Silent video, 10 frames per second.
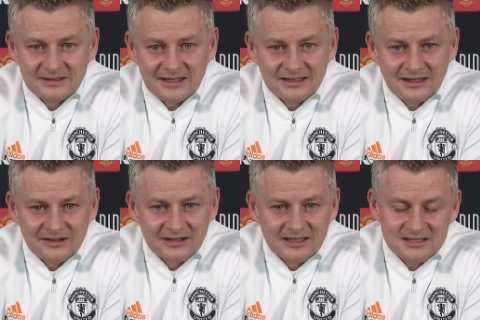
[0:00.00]

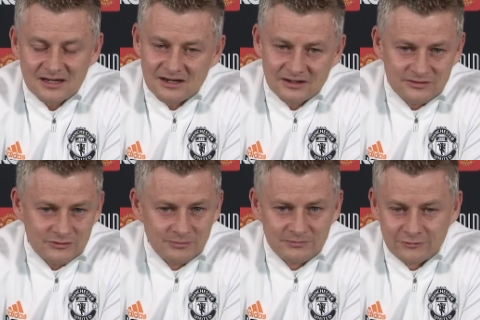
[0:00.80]
I think it's hard
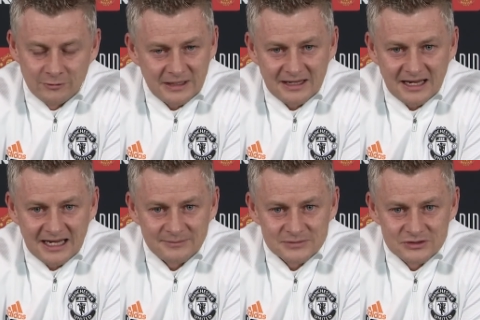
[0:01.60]
for big
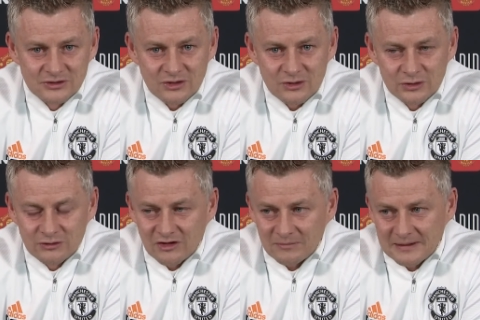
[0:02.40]
games. You know,
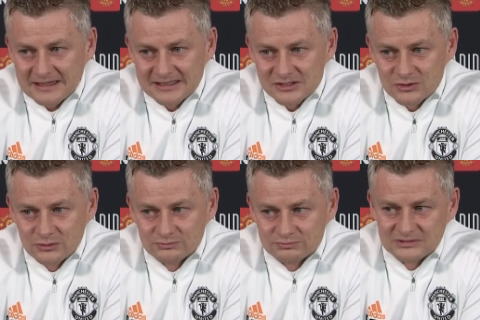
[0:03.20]
you've got players
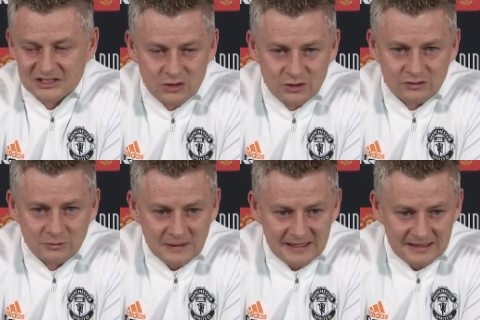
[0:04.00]
who deserve
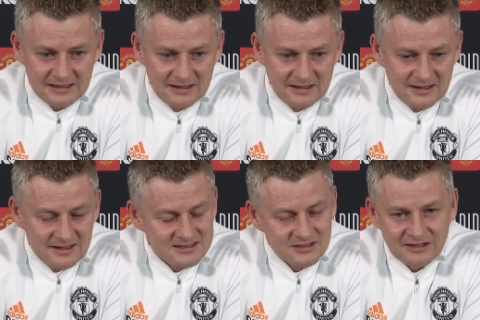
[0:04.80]
to play.
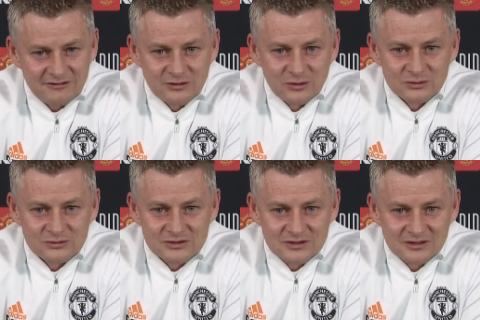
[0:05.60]
It's a
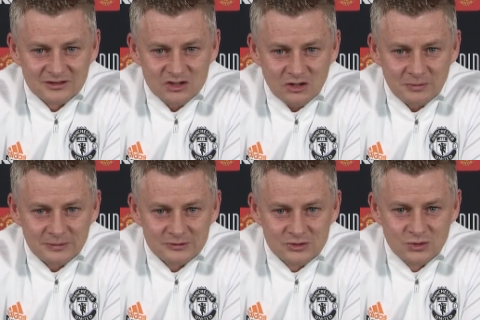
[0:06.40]
difficult job
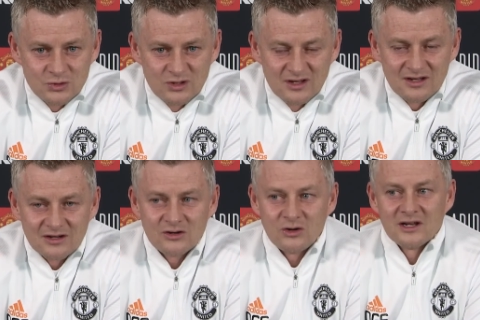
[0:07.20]
to
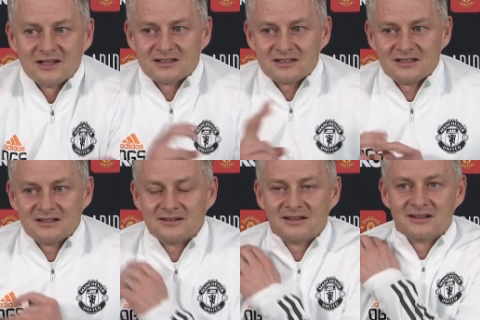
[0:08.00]
call it,
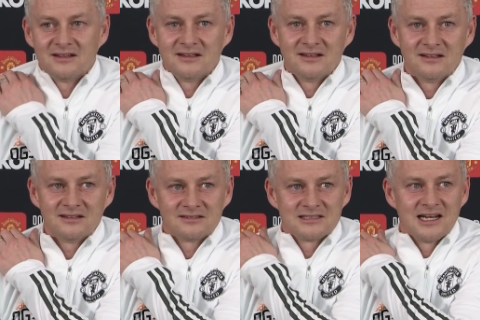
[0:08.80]

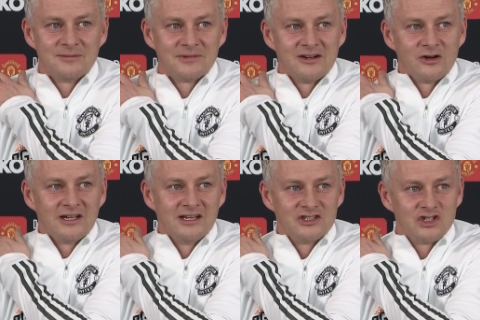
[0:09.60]
tell them they're not
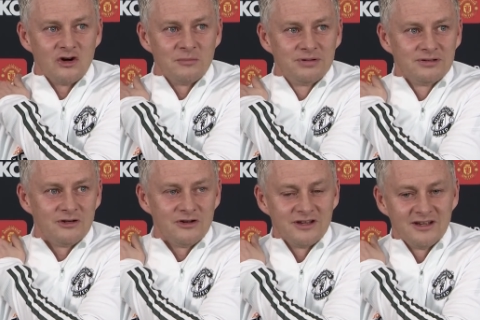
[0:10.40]
in a job
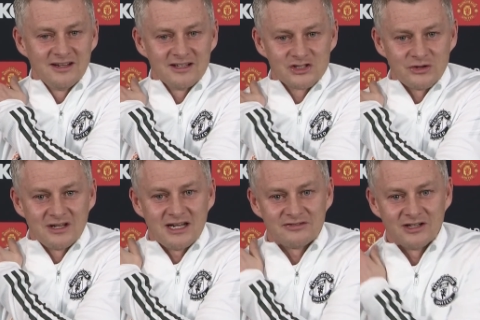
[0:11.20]
on a
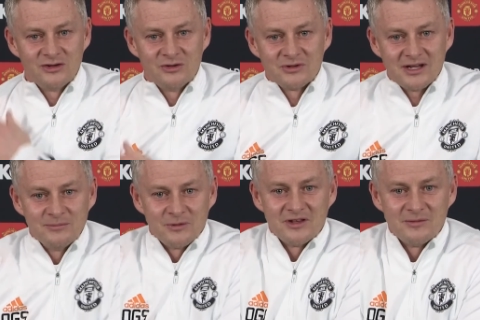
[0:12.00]
Sunday afternoon, but
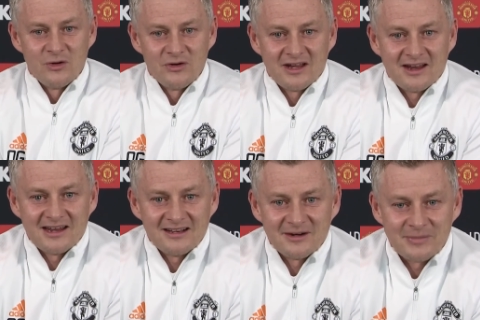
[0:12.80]
then Monday morning
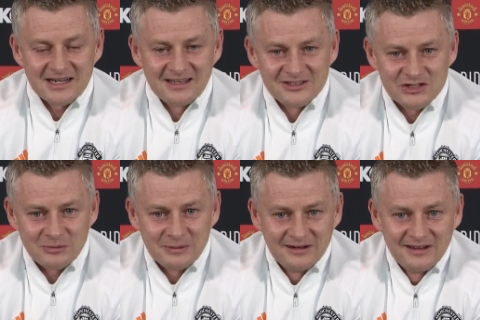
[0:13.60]
again, they're back in a job.